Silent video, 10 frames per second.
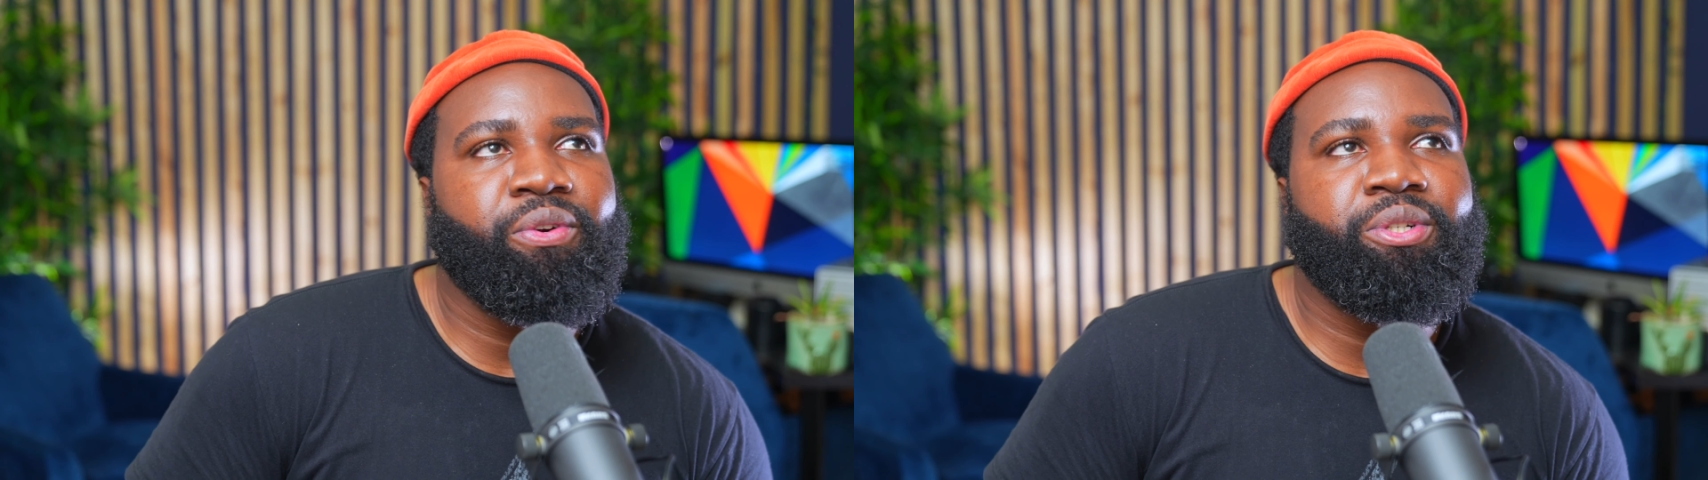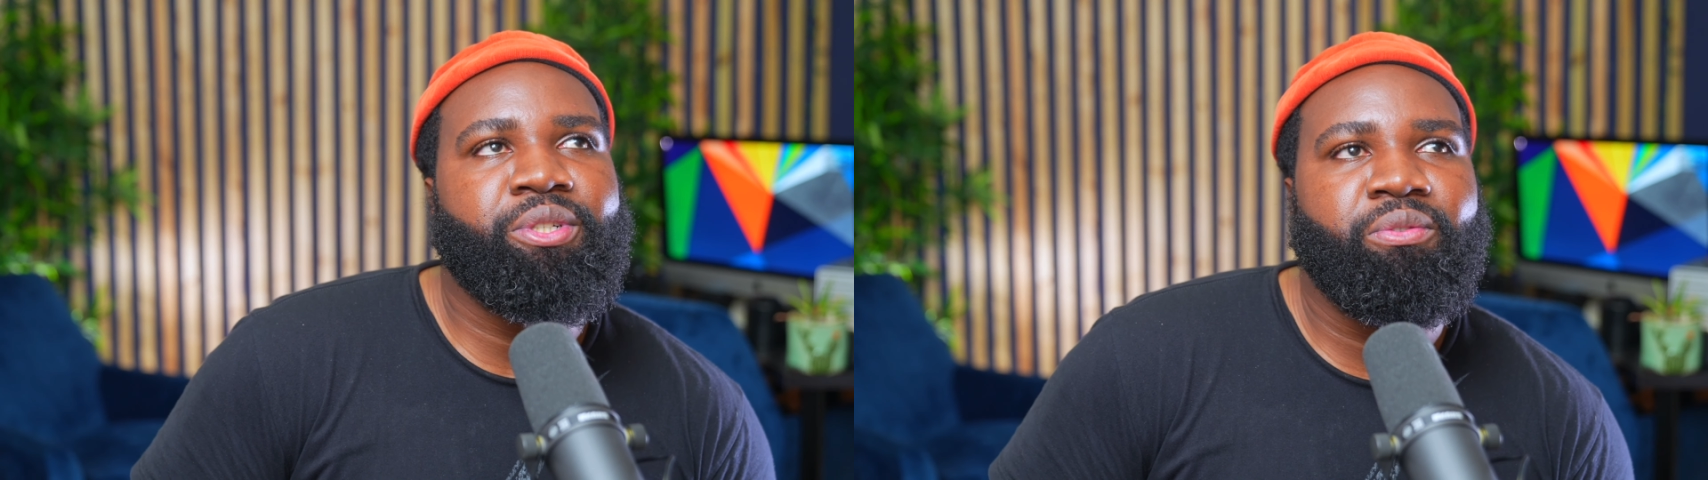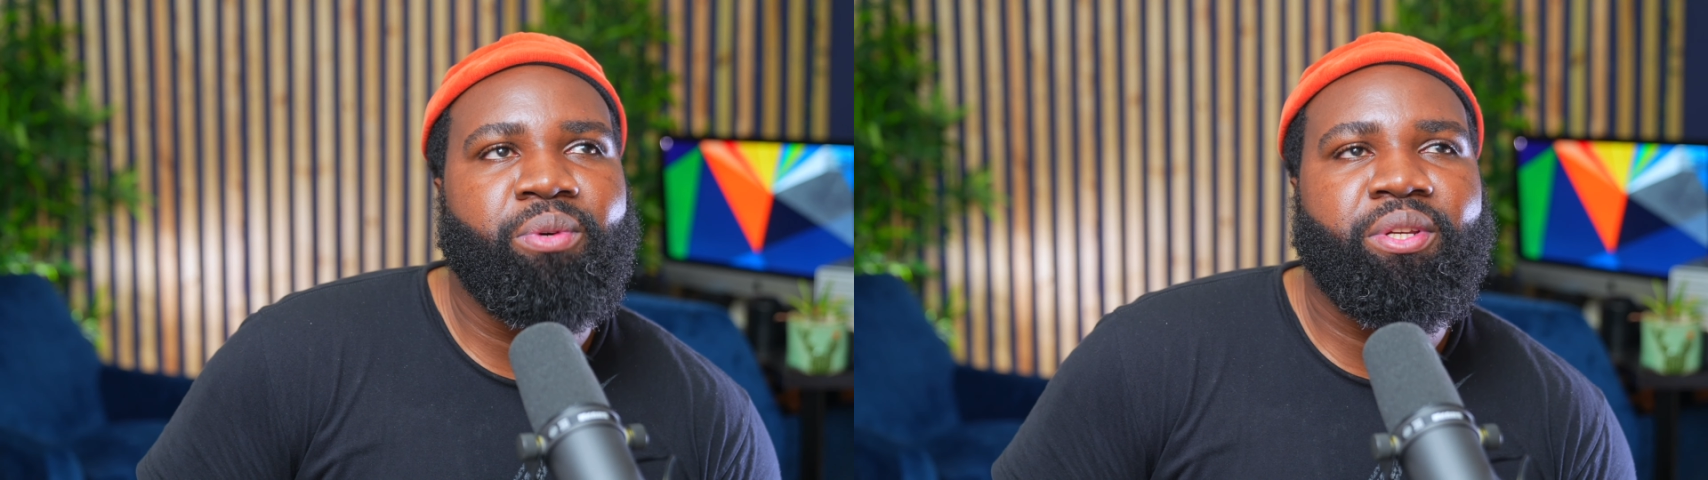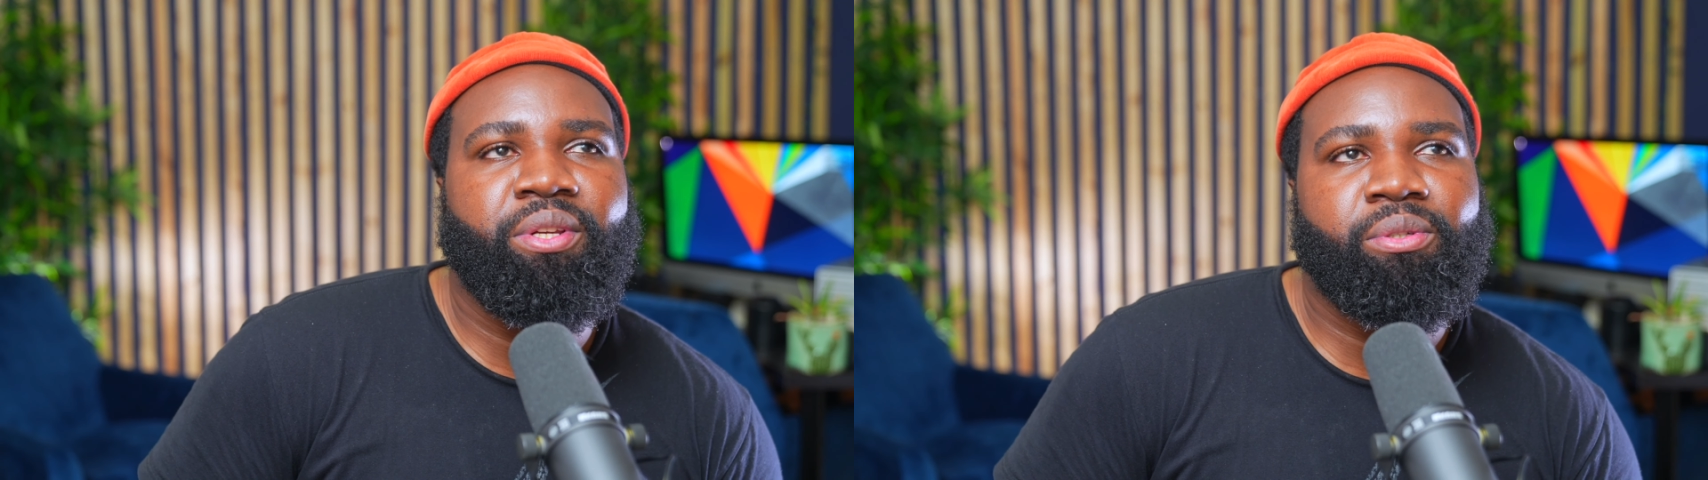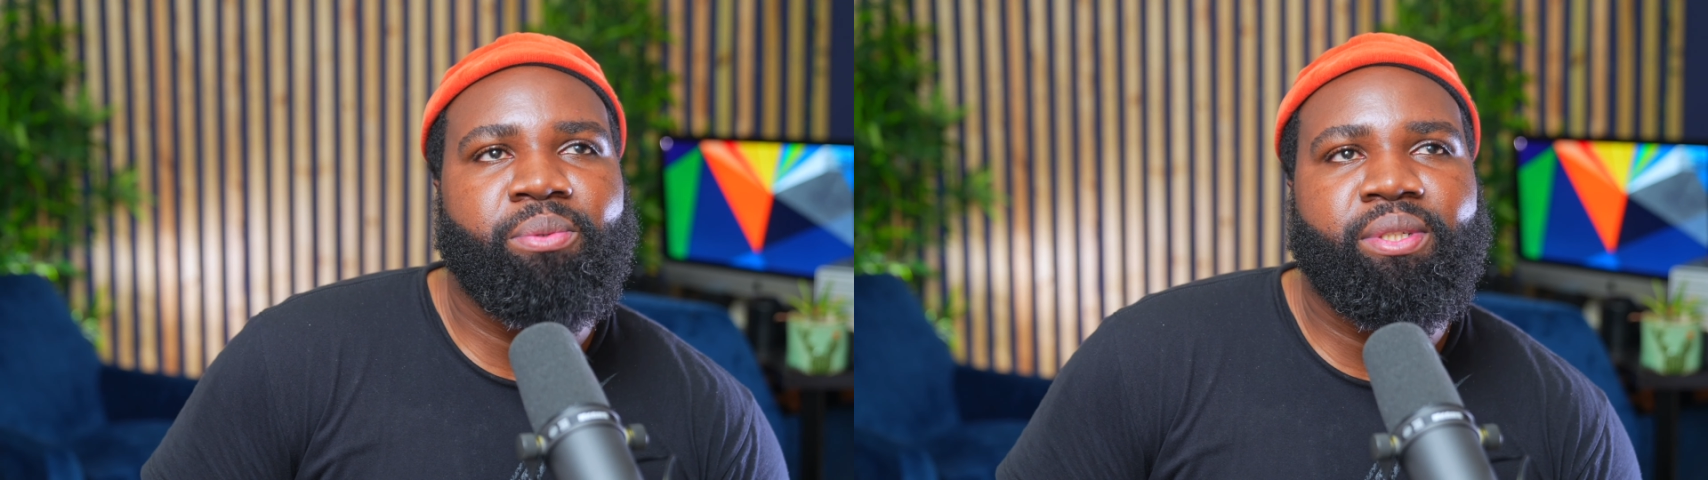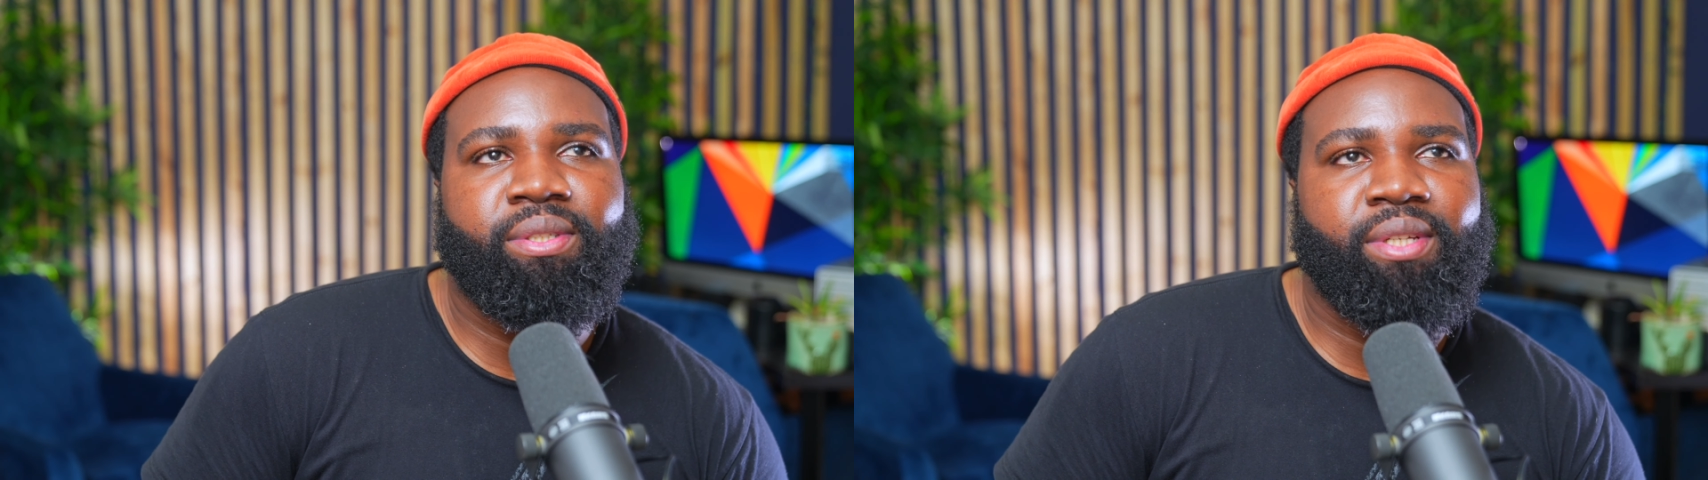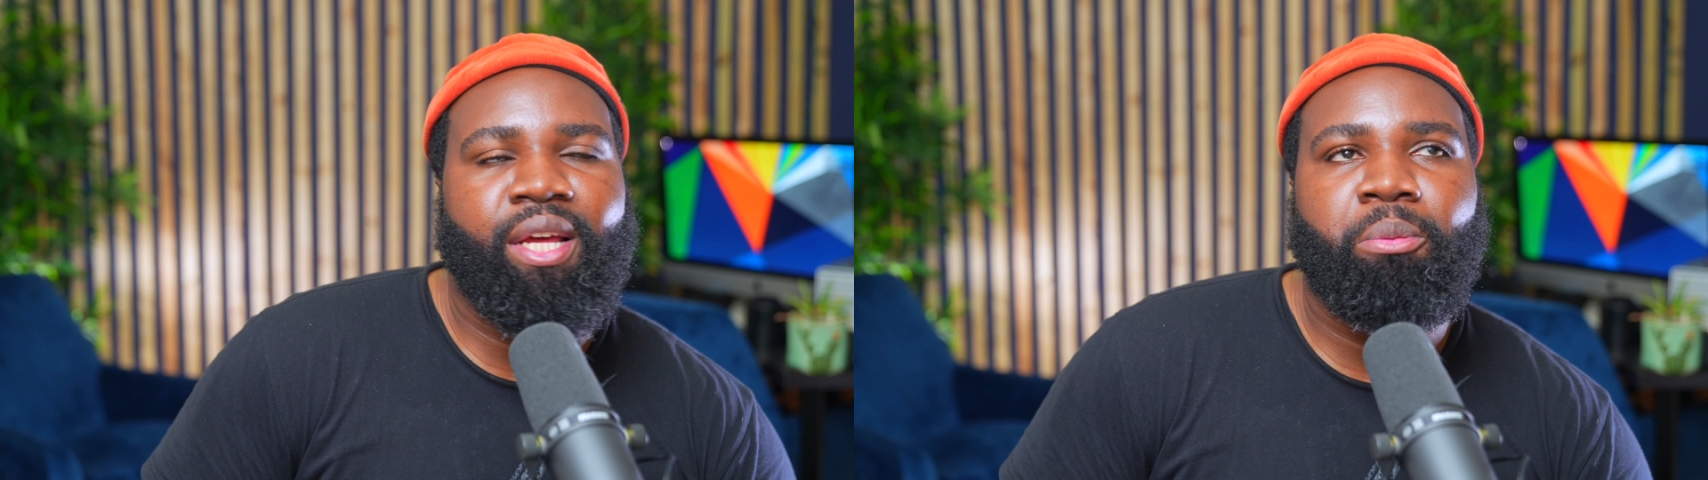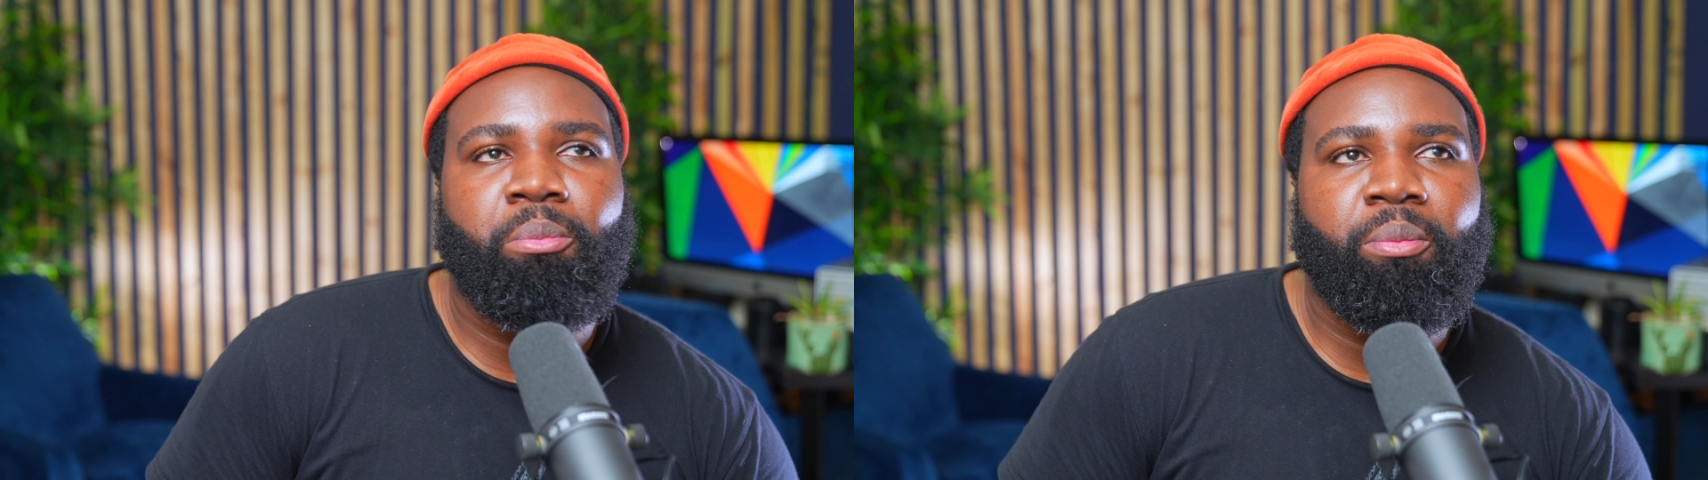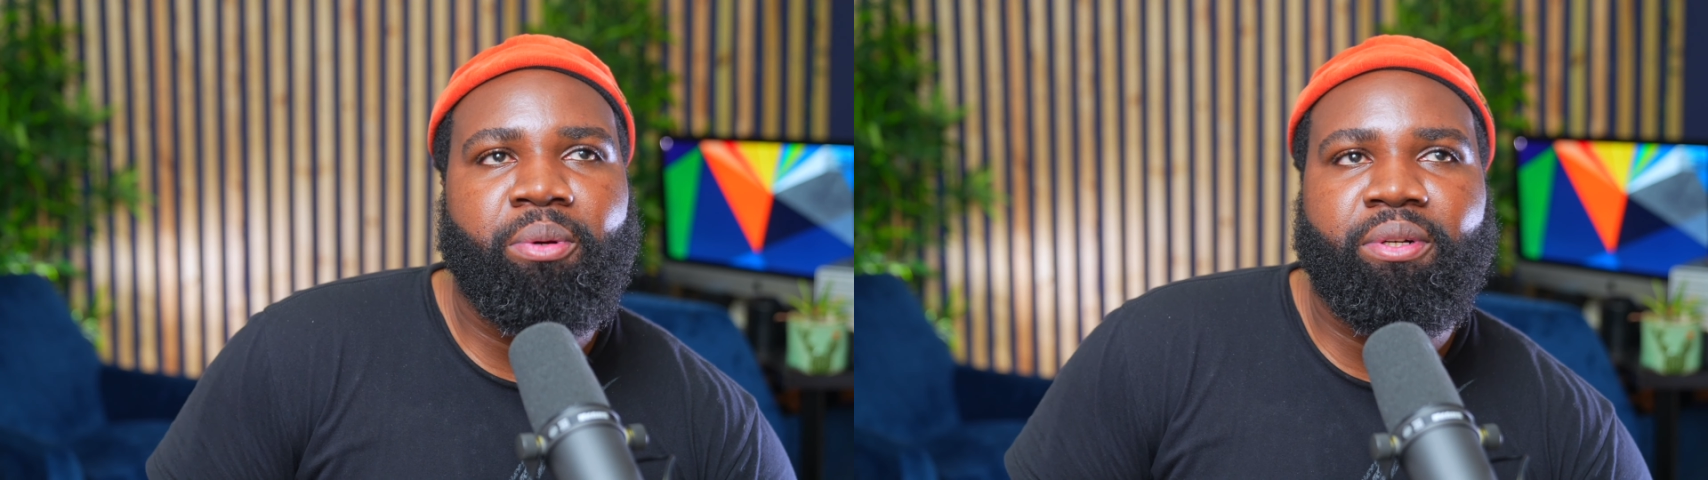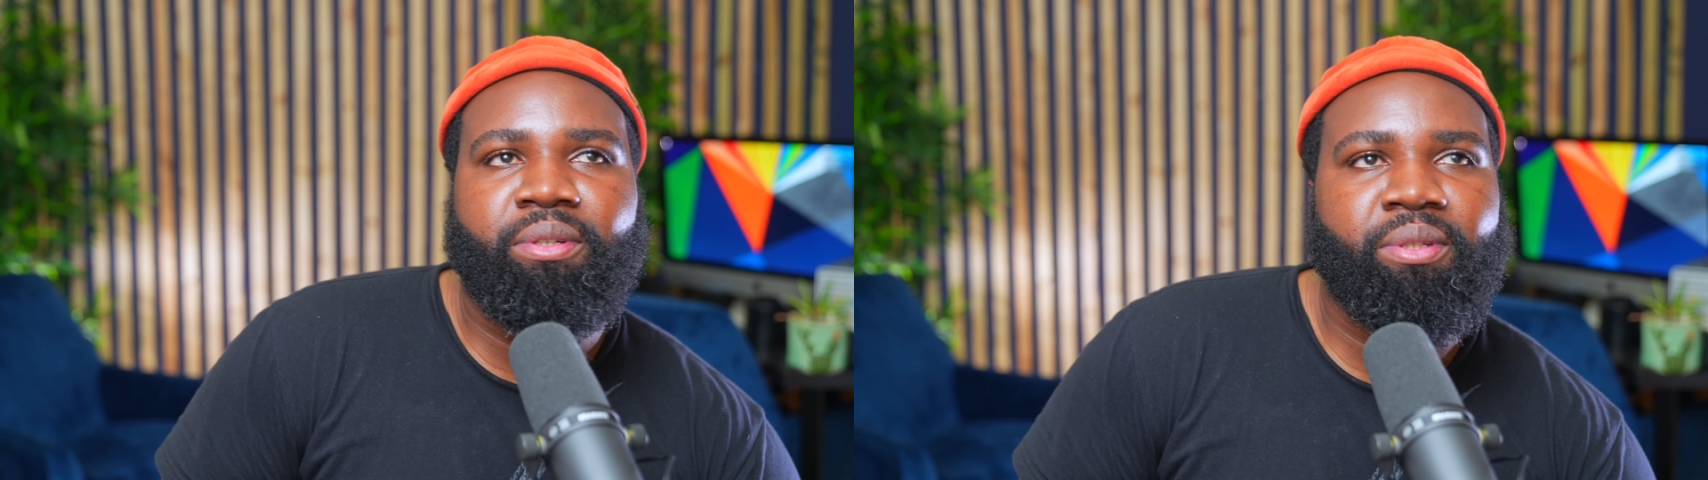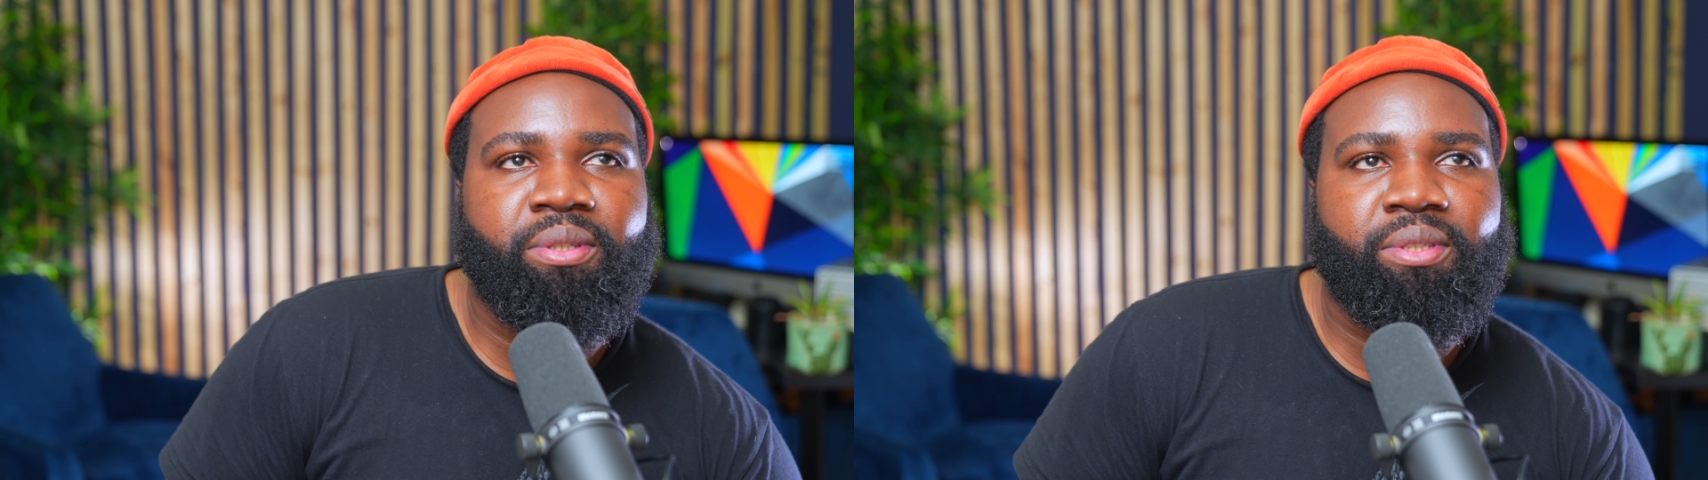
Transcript: version of Windows was it? I don't remember.